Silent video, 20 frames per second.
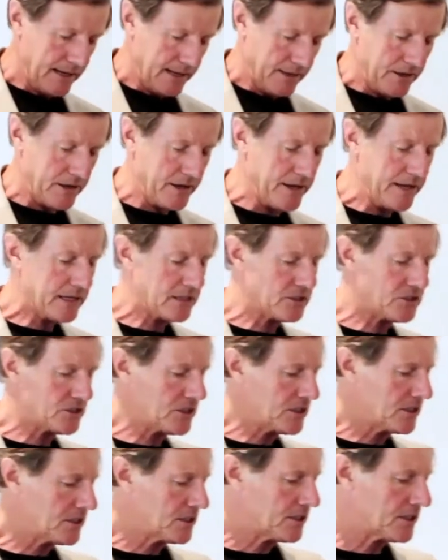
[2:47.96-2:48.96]
The next
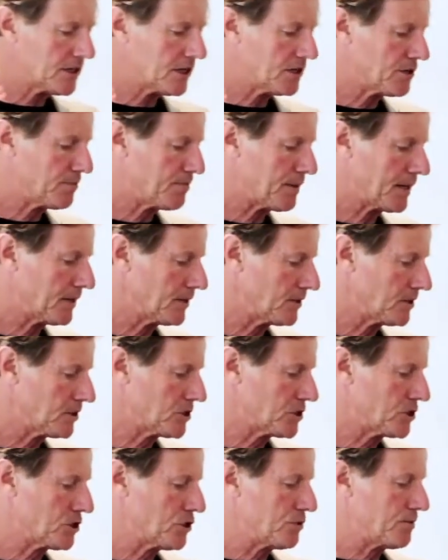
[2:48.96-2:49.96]
thing to note about
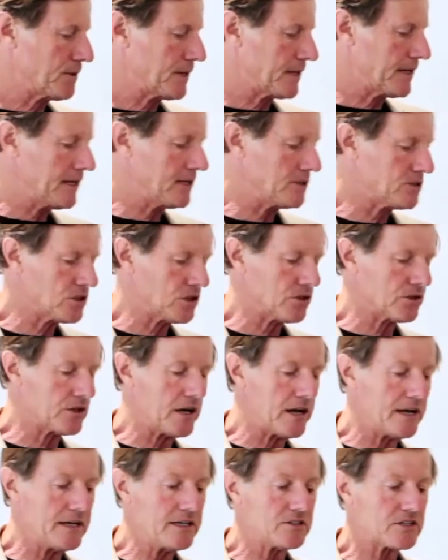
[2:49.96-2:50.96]
this tubing is that
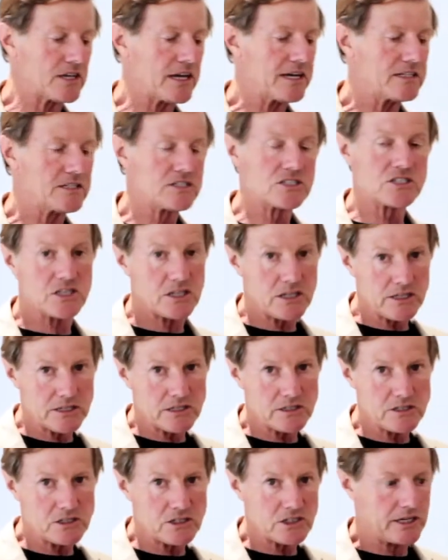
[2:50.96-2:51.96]
there is a
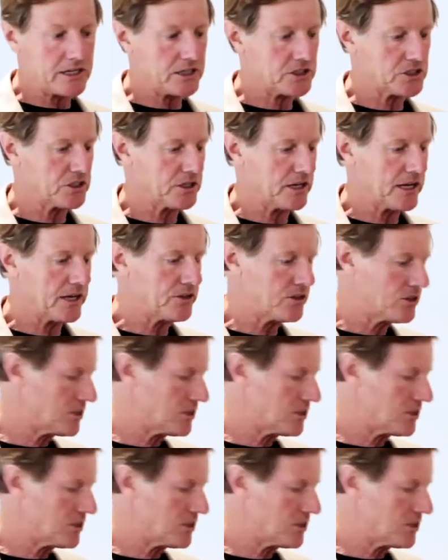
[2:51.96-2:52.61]
silicone section, and